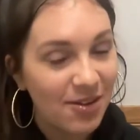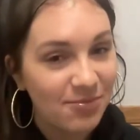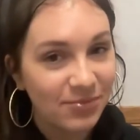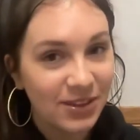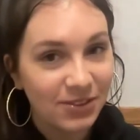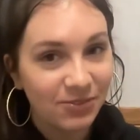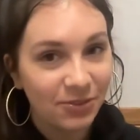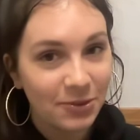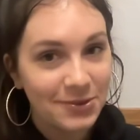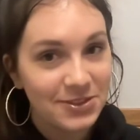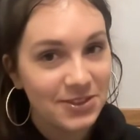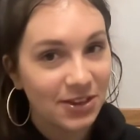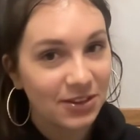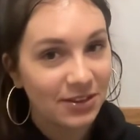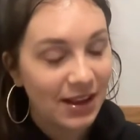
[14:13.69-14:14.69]
influence
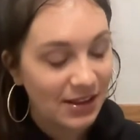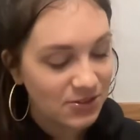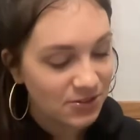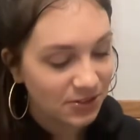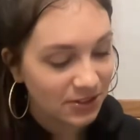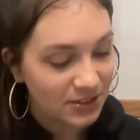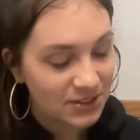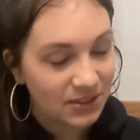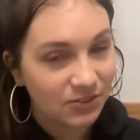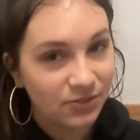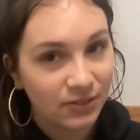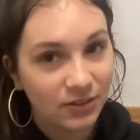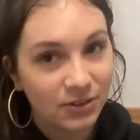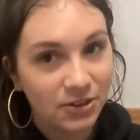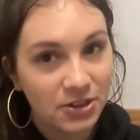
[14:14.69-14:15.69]
on naturalist
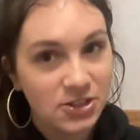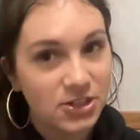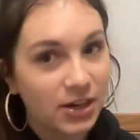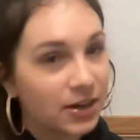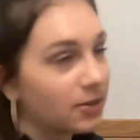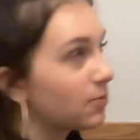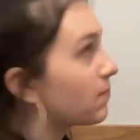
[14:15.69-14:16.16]
literature